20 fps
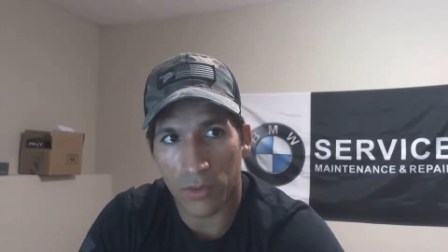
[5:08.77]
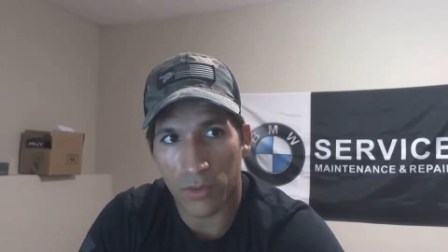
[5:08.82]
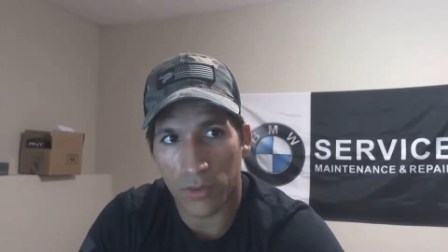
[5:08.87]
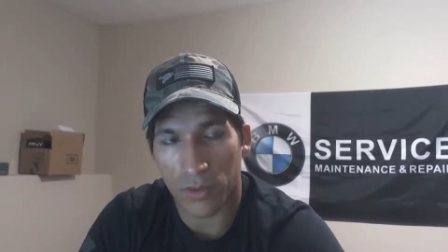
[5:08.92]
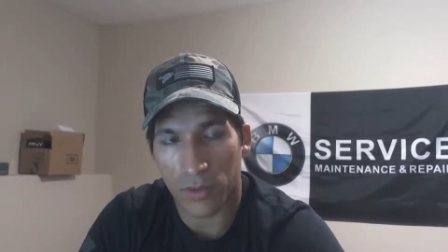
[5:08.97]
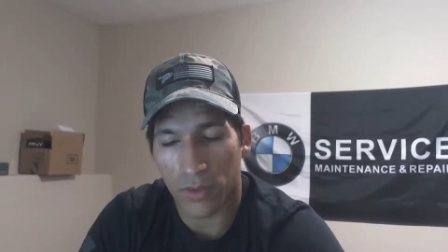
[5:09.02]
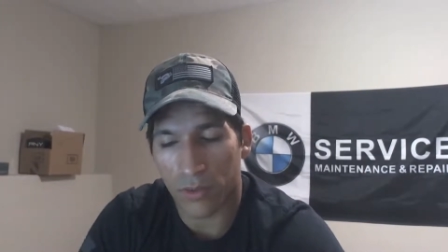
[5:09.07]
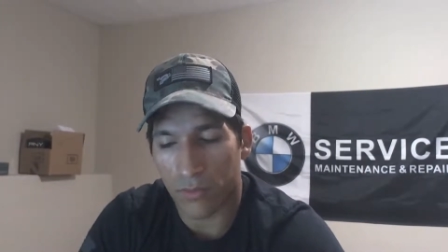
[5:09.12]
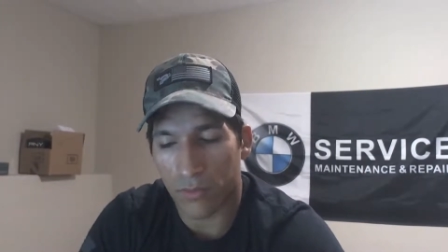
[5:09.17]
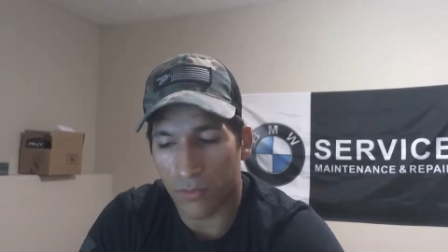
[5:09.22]

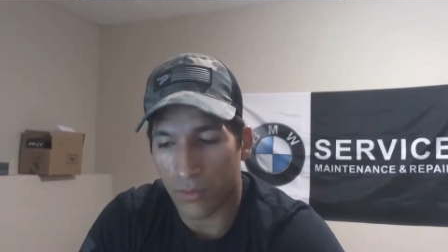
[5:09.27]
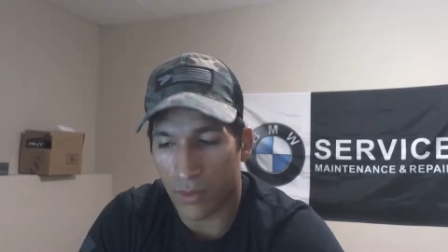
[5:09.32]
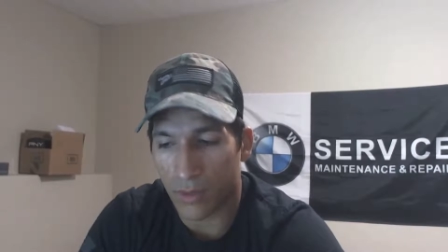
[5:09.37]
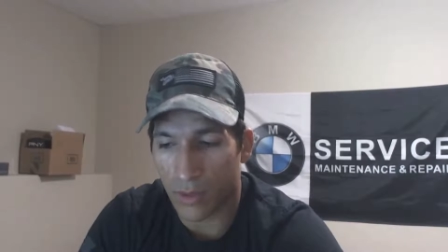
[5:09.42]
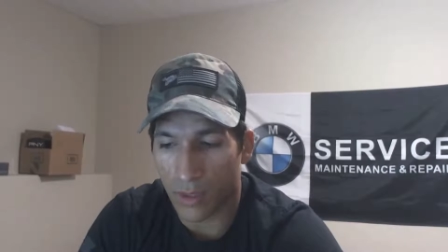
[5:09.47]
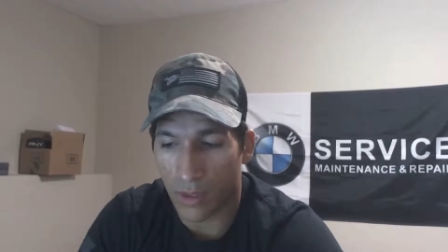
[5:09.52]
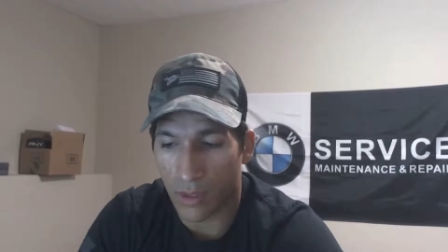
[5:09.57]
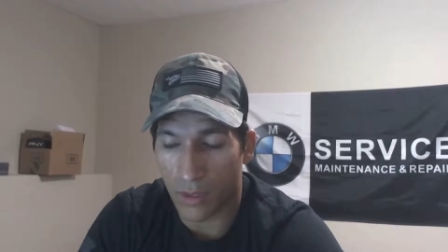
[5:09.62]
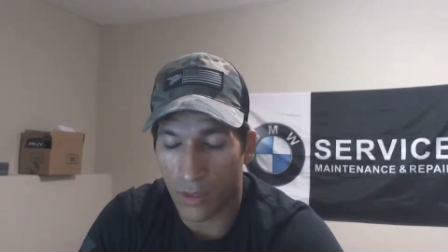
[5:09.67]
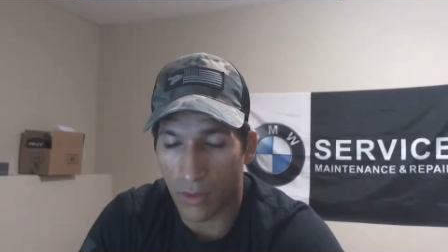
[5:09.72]
So if you
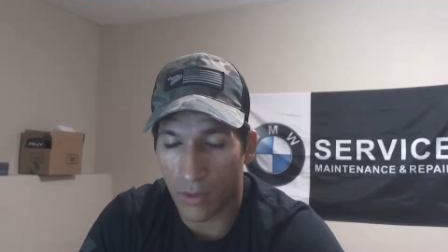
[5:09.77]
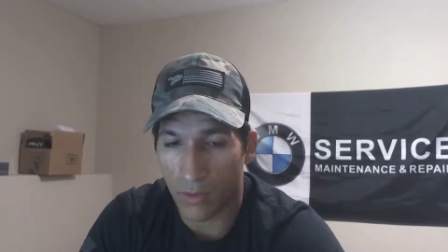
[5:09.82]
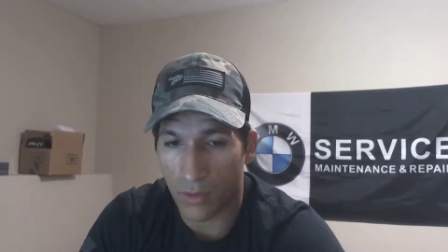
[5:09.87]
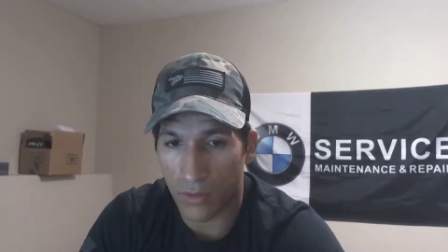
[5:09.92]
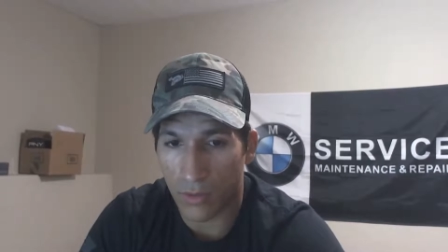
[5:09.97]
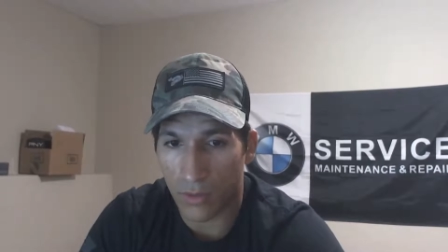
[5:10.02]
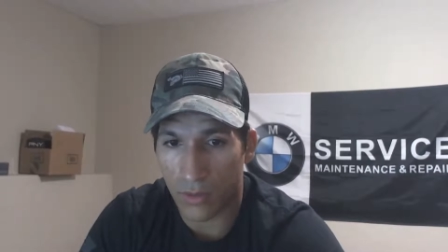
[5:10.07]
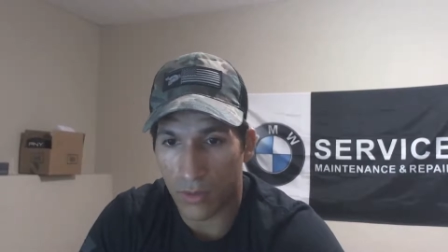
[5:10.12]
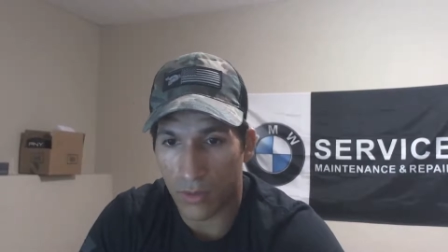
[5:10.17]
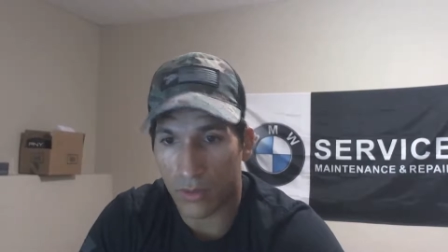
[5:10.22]
need
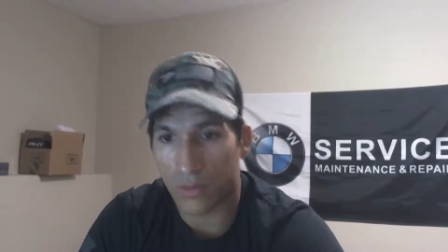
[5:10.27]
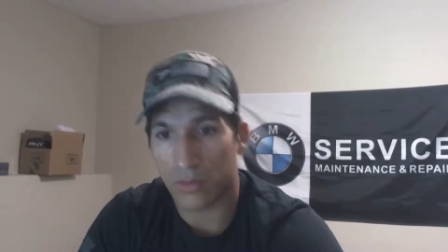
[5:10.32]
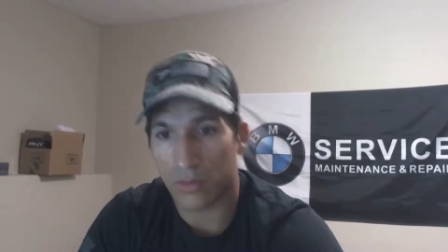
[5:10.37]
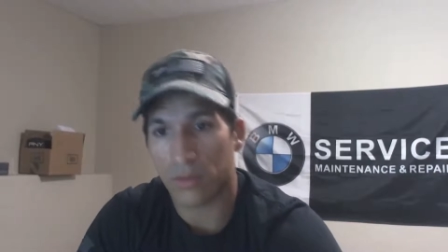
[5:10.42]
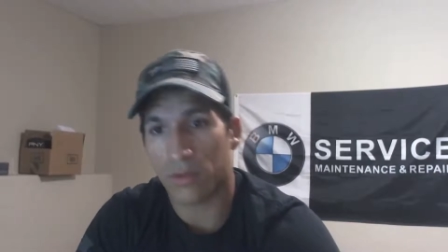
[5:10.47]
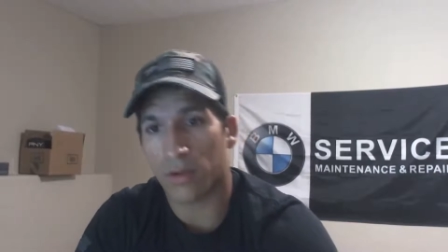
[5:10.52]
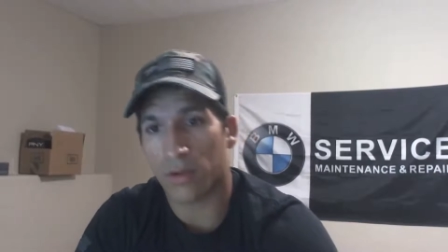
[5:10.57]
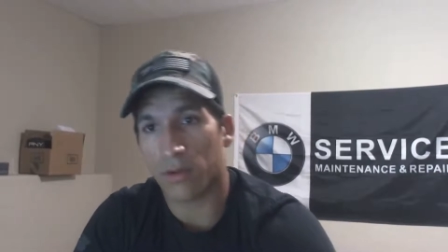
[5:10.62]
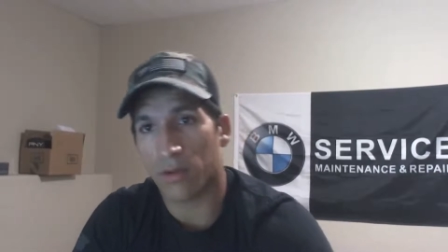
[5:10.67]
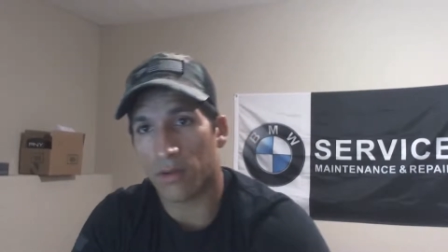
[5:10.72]
those,
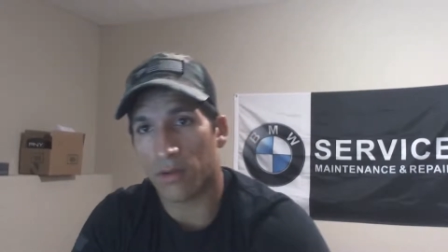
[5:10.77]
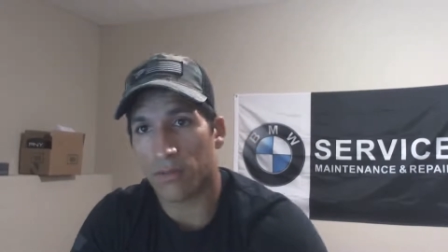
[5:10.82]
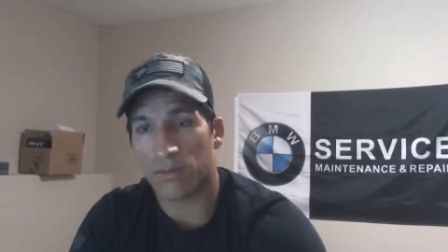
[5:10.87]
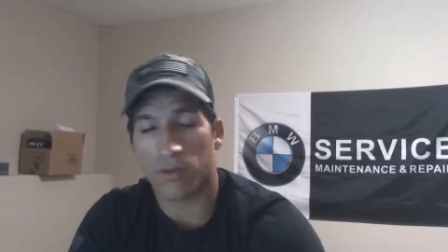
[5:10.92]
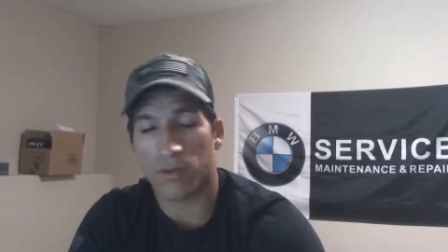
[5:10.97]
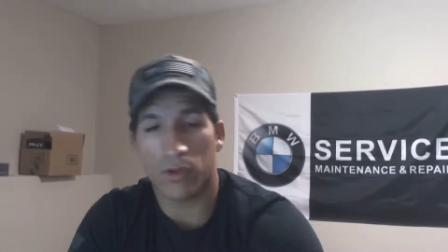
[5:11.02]
if